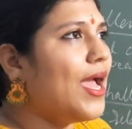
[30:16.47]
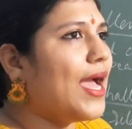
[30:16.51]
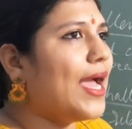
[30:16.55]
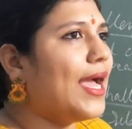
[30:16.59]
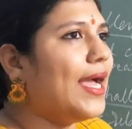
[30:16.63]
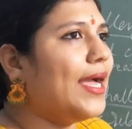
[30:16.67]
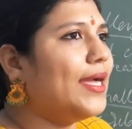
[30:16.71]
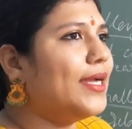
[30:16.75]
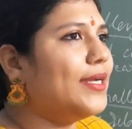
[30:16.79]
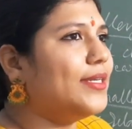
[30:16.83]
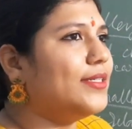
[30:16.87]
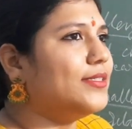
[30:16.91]

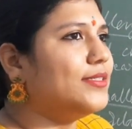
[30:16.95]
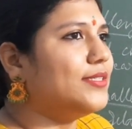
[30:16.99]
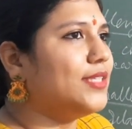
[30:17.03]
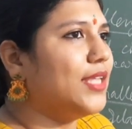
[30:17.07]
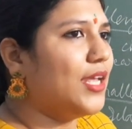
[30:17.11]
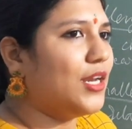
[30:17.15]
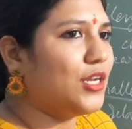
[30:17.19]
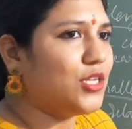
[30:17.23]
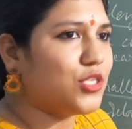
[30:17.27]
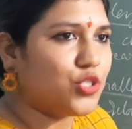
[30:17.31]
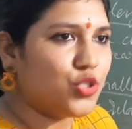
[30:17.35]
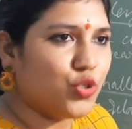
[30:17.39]
and
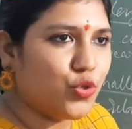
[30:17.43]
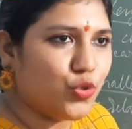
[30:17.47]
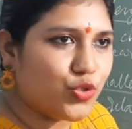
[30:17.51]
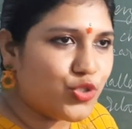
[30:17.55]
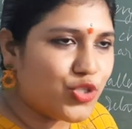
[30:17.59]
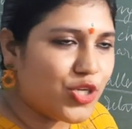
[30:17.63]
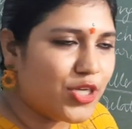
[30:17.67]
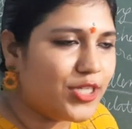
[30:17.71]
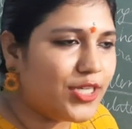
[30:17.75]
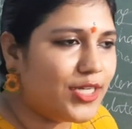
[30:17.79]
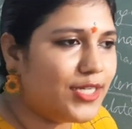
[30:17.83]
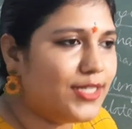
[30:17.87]
there is no
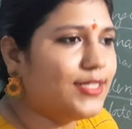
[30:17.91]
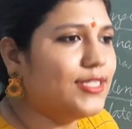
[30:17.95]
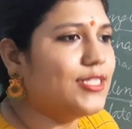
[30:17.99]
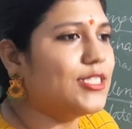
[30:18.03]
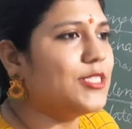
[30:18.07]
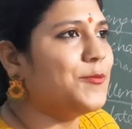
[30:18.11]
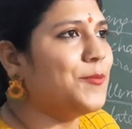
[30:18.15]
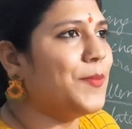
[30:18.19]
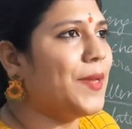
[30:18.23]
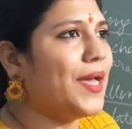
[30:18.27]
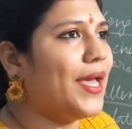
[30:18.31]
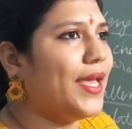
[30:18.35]
gender
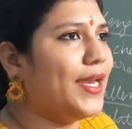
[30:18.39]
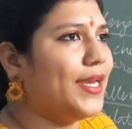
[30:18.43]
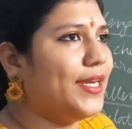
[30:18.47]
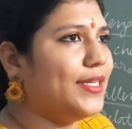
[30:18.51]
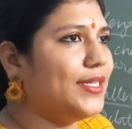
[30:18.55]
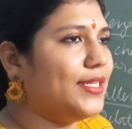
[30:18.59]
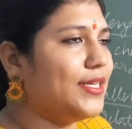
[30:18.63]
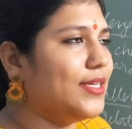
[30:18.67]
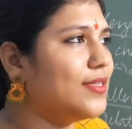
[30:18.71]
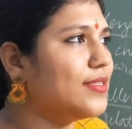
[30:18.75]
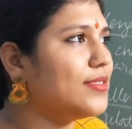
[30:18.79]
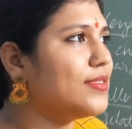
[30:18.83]

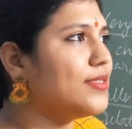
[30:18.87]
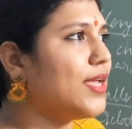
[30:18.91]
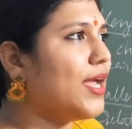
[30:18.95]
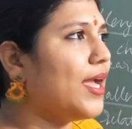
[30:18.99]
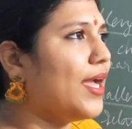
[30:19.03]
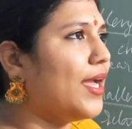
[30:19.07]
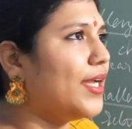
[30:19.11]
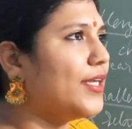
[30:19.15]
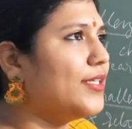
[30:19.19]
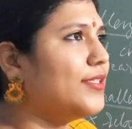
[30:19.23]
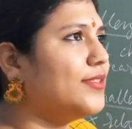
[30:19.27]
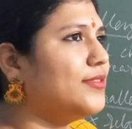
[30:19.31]
disparities,
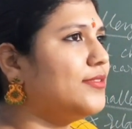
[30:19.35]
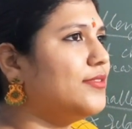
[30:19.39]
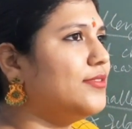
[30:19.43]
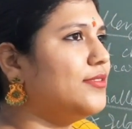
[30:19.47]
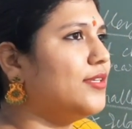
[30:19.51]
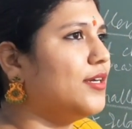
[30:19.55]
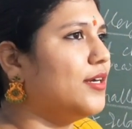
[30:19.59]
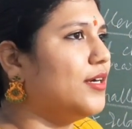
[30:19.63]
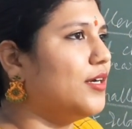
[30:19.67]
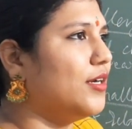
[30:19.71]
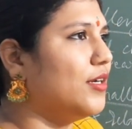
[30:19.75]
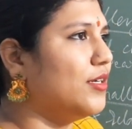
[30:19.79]

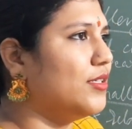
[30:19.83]
and